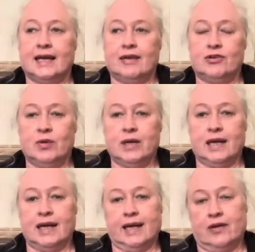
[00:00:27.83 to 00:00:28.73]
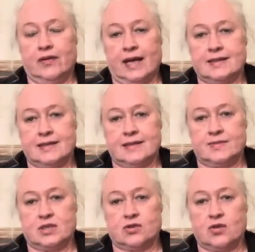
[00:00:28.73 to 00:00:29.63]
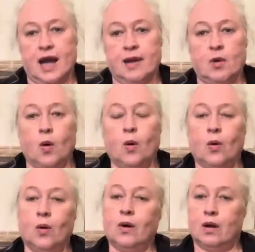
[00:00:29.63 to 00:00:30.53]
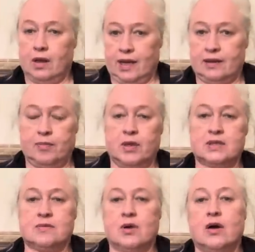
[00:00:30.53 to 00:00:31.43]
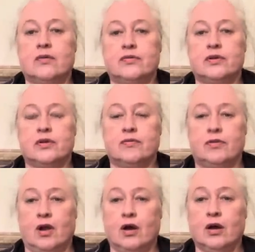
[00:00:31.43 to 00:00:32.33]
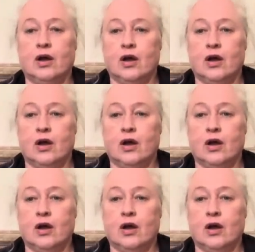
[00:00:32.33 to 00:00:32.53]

if you want to click on that and subscribe or at the bottom of the vlog